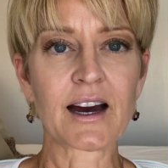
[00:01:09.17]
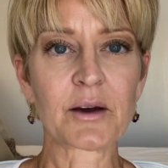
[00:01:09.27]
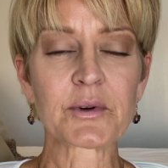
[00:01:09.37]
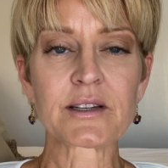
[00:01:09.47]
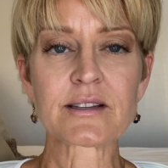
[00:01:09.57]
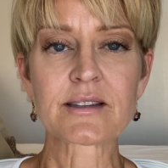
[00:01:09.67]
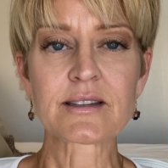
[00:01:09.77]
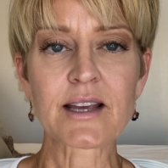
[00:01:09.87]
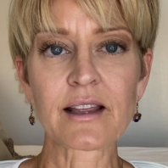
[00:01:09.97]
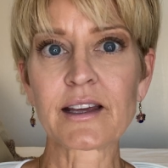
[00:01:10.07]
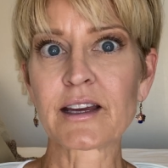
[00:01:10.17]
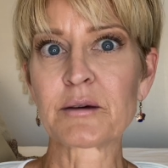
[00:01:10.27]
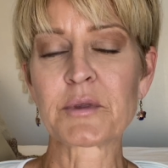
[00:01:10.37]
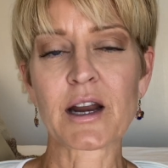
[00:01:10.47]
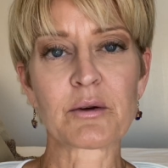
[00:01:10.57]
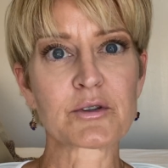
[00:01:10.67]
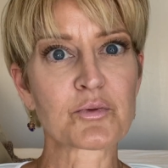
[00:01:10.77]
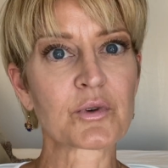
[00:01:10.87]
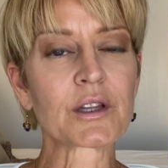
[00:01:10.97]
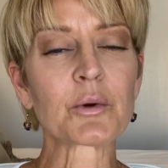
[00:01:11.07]
I was telling him that I was
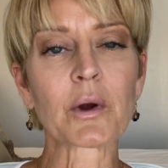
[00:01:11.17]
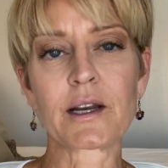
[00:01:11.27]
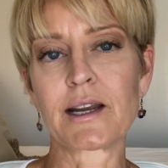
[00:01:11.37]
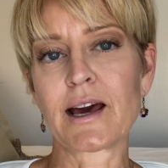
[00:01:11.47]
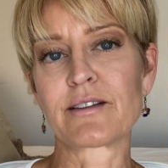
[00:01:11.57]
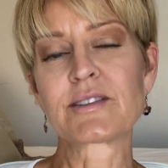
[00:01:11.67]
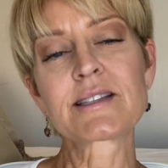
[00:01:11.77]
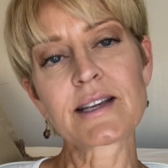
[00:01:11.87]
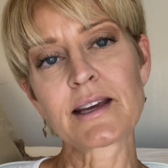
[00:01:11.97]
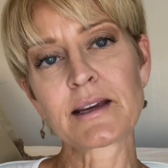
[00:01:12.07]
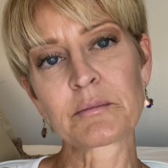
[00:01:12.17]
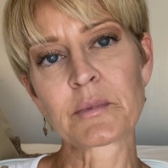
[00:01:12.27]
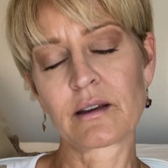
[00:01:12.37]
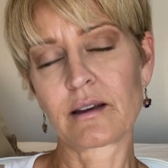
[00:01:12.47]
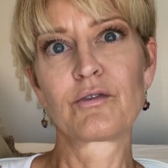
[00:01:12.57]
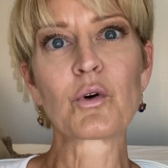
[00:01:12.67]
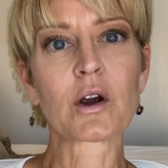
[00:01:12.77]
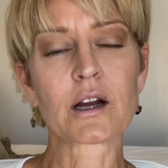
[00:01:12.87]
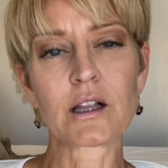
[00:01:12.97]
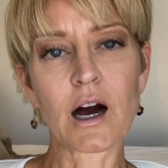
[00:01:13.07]
really running out of steam. At
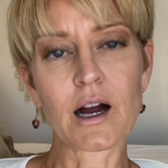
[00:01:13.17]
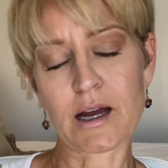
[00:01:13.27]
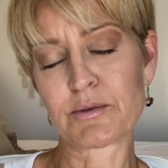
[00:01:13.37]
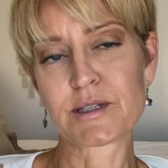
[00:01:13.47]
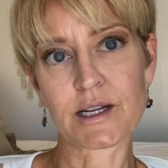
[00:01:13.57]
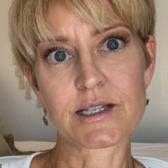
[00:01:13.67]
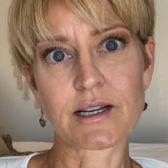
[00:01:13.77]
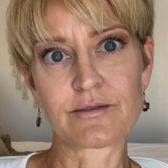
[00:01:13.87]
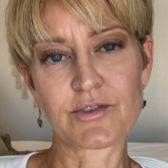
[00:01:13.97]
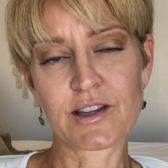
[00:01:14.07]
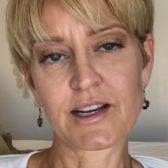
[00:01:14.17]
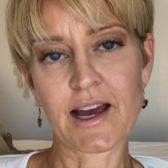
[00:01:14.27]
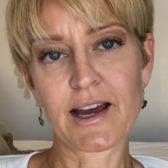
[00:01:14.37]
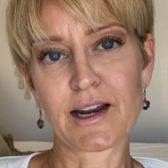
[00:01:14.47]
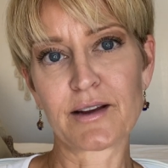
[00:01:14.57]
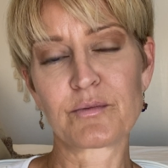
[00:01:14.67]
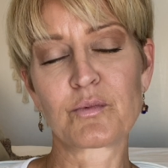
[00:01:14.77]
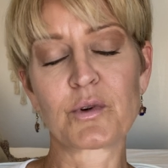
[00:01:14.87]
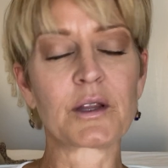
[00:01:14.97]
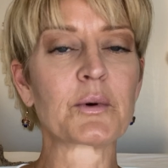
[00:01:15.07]
4 o'clock, I was like done for the day and I
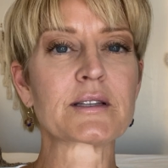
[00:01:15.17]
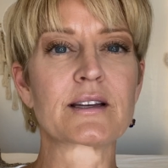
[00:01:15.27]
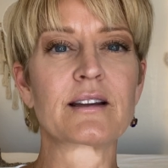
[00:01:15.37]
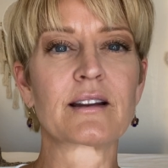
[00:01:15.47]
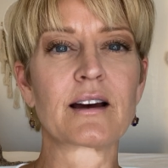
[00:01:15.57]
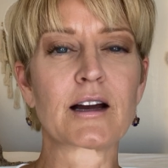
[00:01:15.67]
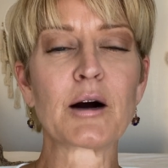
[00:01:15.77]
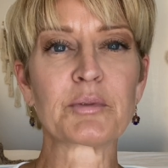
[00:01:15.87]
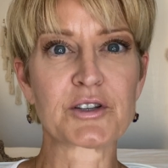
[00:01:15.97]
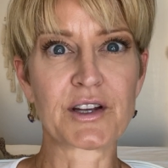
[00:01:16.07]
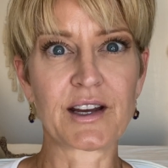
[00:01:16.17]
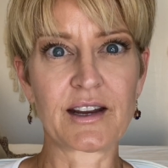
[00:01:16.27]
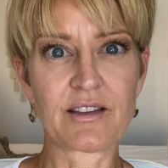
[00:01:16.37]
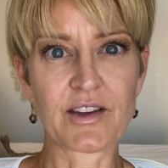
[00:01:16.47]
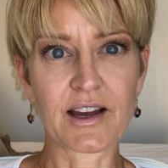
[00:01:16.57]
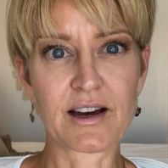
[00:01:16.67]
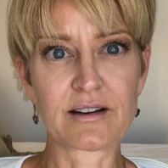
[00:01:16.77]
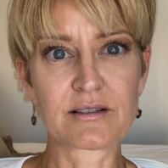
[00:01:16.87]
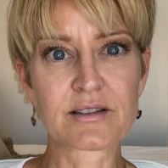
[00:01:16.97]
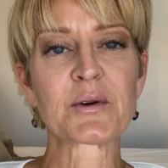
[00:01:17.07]
really wasn't accomplishing anything else.